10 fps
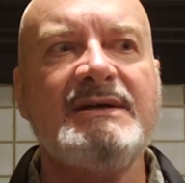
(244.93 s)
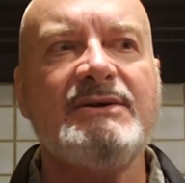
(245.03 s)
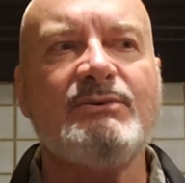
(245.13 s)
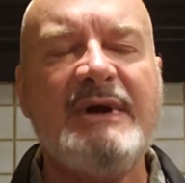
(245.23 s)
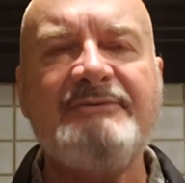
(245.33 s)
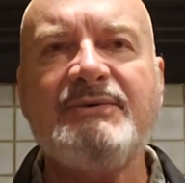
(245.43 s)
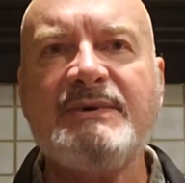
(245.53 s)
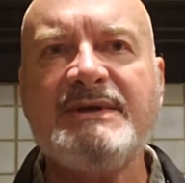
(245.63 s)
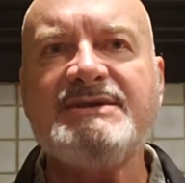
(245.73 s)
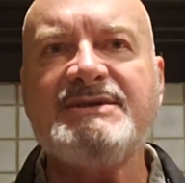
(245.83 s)

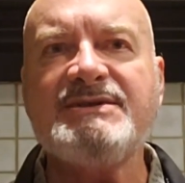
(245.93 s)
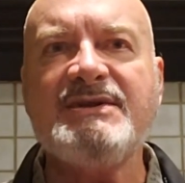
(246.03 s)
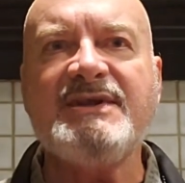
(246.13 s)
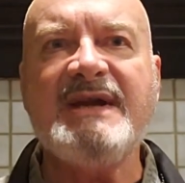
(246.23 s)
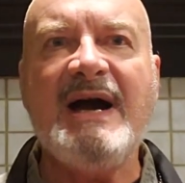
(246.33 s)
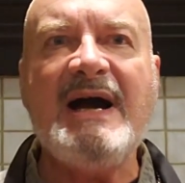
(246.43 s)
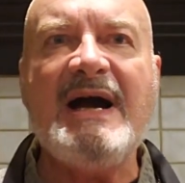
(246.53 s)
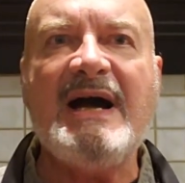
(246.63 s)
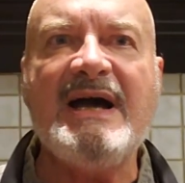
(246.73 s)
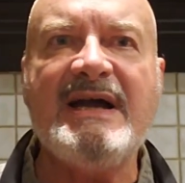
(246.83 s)
reference to the
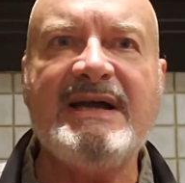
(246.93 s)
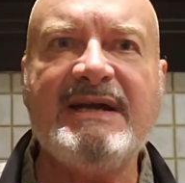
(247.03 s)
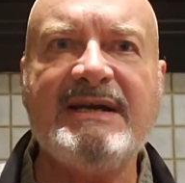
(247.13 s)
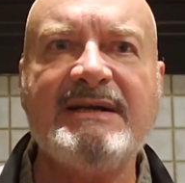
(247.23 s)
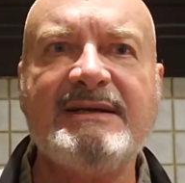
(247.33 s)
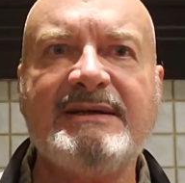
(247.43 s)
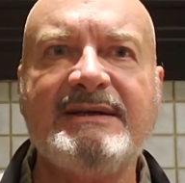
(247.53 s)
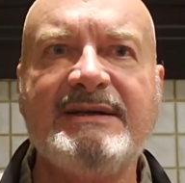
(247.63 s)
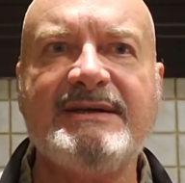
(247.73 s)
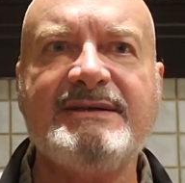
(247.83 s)
I
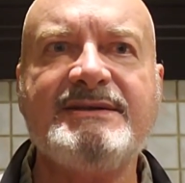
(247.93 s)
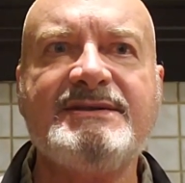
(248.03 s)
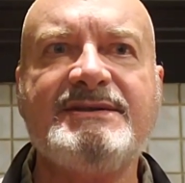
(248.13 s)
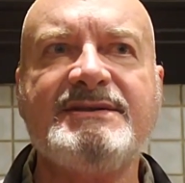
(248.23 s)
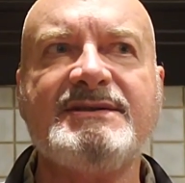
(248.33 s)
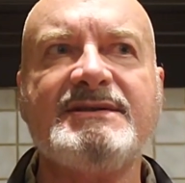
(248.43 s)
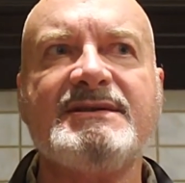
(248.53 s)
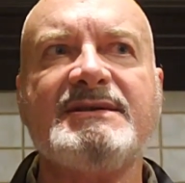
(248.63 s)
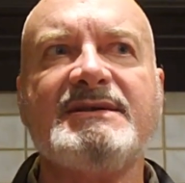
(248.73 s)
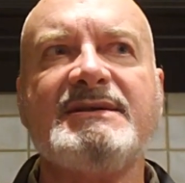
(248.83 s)
is,
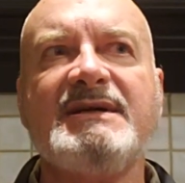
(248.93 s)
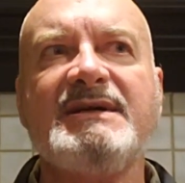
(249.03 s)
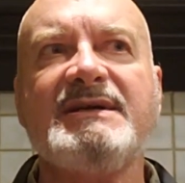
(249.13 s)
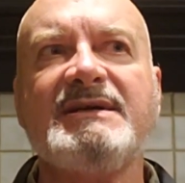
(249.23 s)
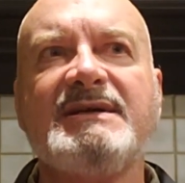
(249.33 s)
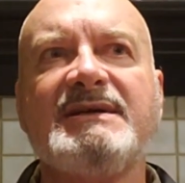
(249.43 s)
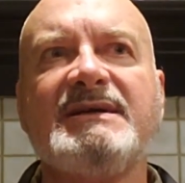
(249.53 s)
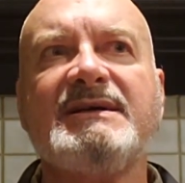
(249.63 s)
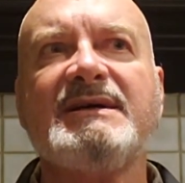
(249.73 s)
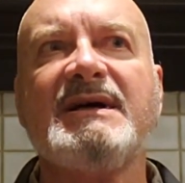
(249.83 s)

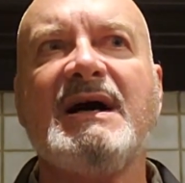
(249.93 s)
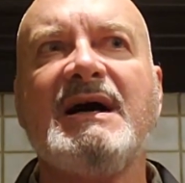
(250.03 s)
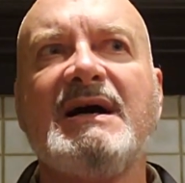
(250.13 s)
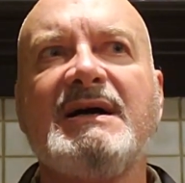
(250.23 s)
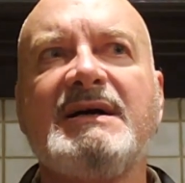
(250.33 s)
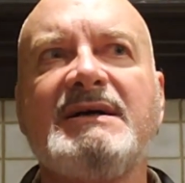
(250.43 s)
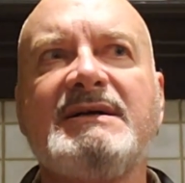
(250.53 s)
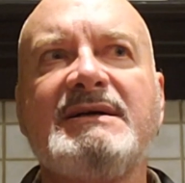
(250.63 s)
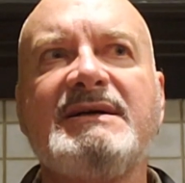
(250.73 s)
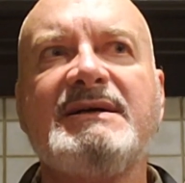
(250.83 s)

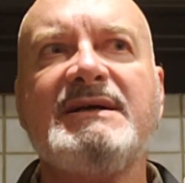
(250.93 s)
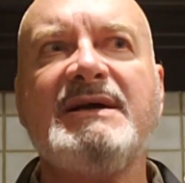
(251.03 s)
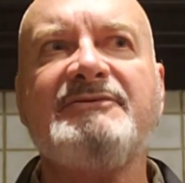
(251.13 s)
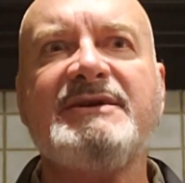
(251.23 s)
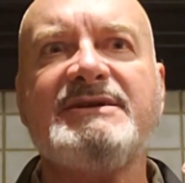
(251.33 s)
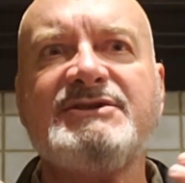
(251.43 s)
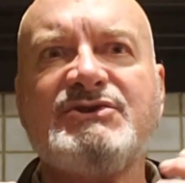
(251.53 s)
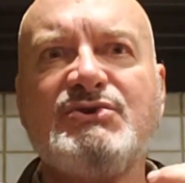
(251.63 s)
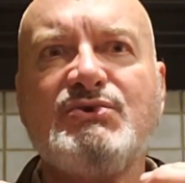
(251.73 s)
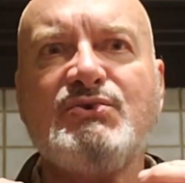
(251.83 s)
if it is
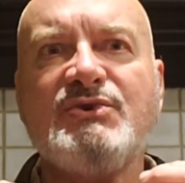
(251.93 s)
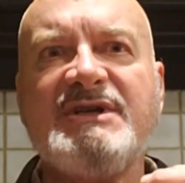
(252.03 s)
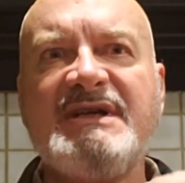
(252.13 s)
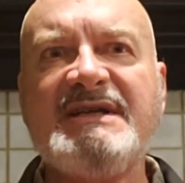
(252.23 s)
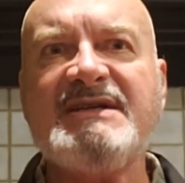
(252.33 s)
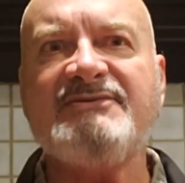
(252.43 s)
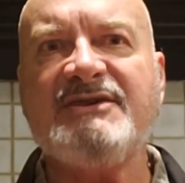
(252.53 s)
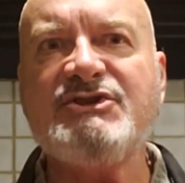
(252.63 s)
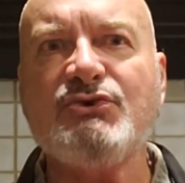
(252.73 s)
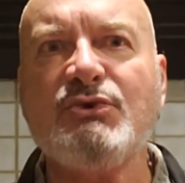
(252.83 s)
to the
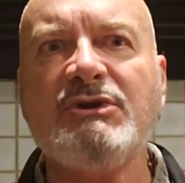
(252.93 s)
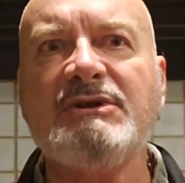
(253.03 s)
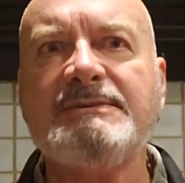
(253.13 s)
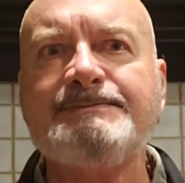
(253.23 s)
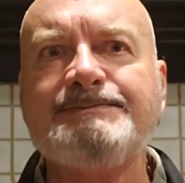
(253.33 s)
individual,